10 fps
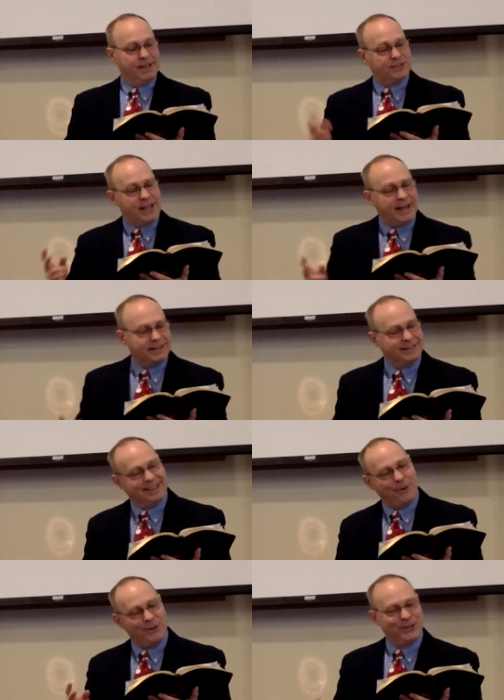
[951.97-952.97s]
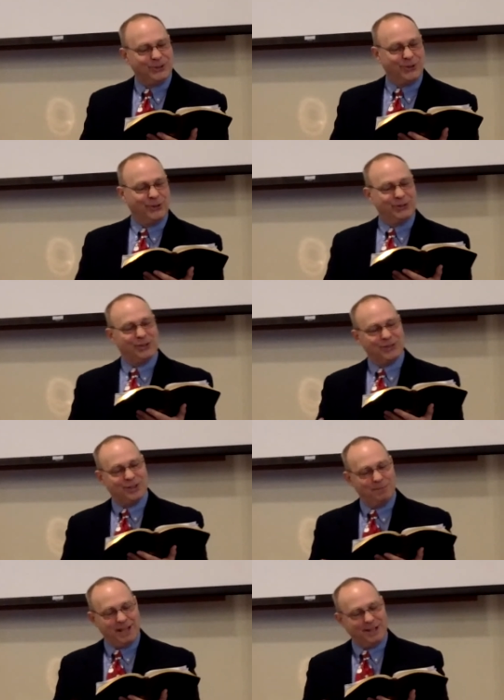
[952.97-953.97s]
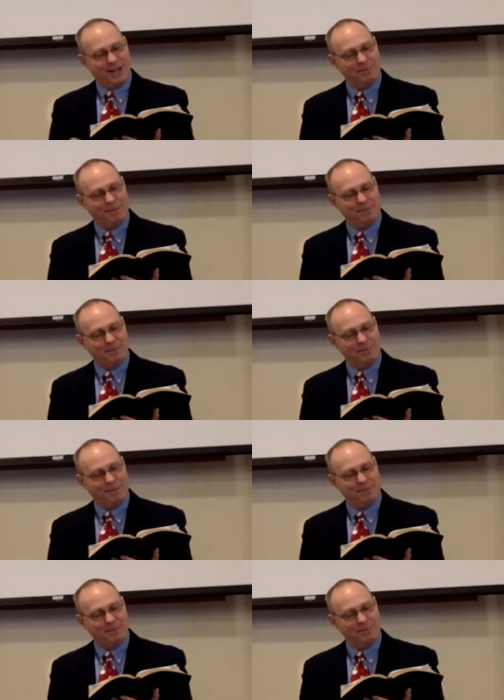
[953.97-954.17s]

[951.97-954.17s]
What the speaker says: Secondly, I want to encourage us to make a